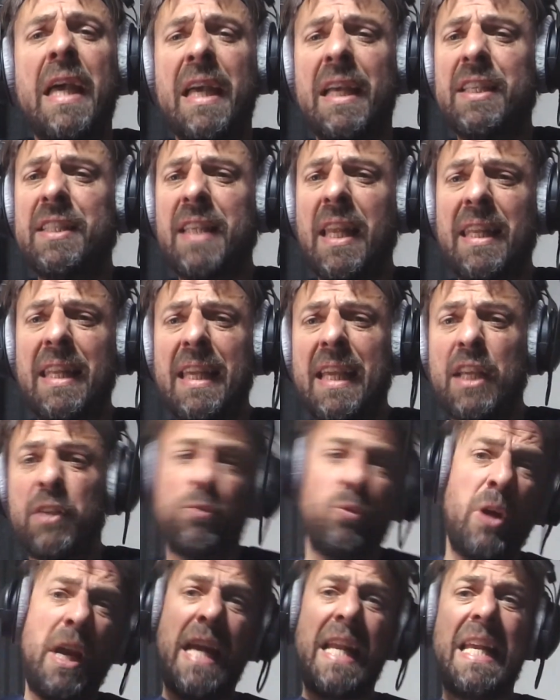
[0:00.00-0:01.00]
and suddenly it gets
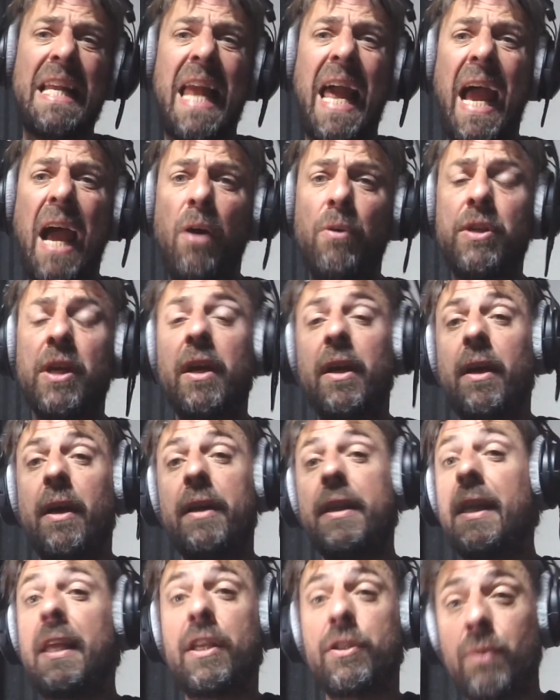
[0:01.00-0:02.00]
really loud
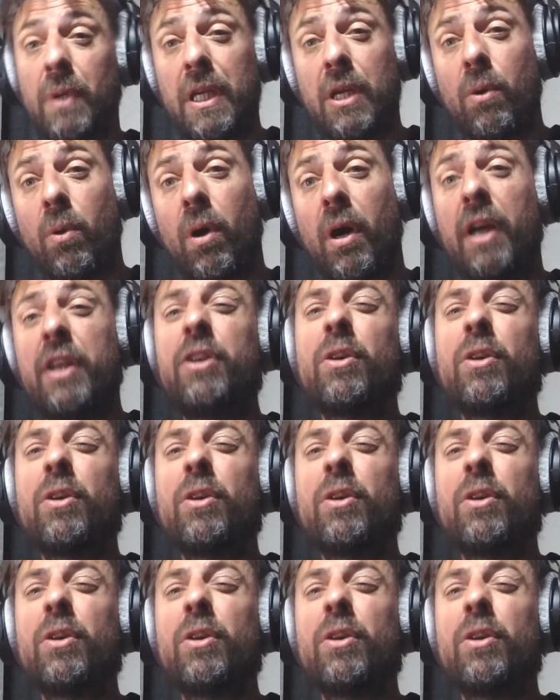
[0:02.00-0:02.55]
and then it gets really quiet,